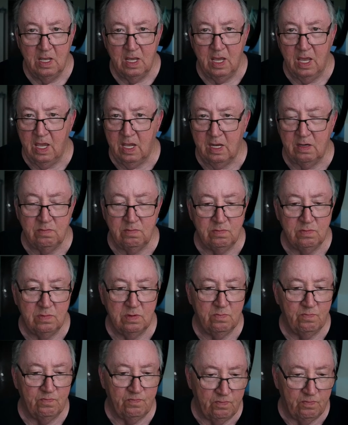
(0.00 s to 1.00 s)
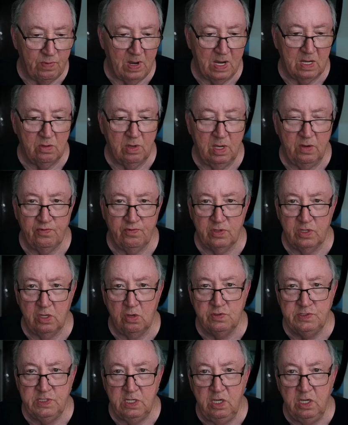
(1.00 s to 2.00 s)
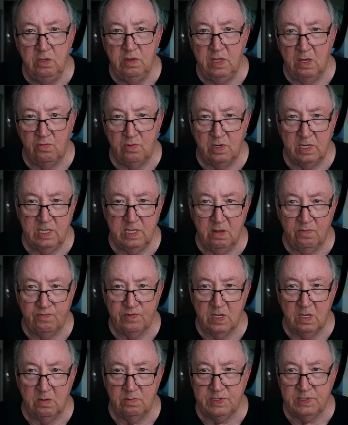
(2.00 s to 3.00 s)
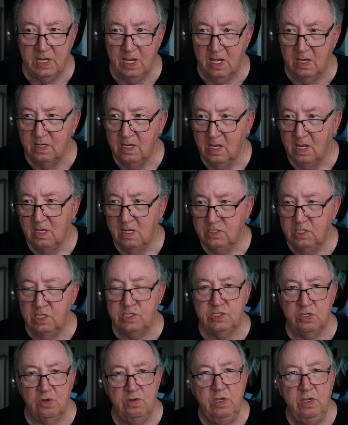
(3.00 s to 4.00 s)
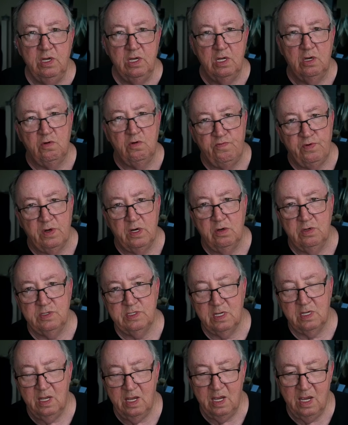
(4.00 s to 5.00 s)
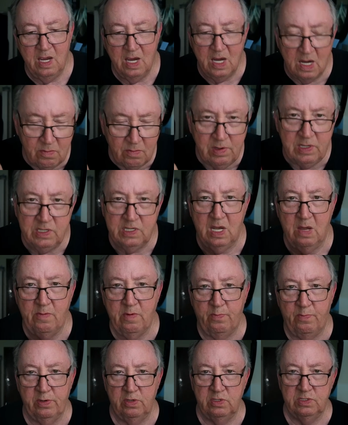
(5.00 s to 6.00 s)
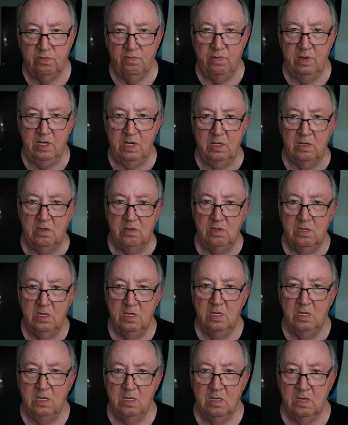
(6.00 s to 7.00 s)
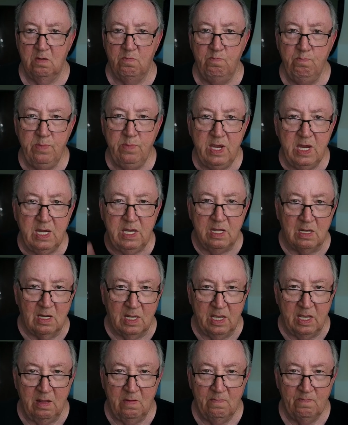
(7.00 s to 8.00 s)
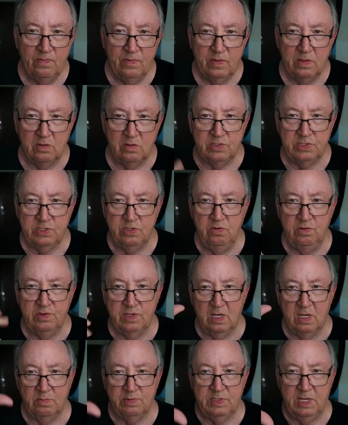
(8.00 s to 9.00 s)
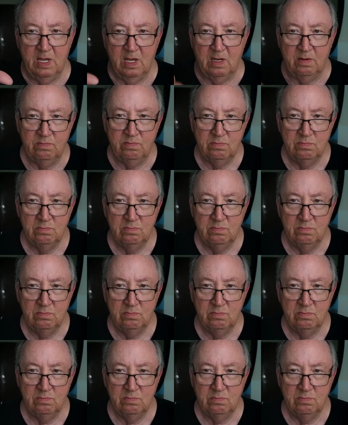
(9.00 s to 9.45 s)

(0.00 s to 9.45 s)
And by the way, for those of you that want to give thumbs down, just so you know, folks, Every time I post a video, immediately there's two thumbs down.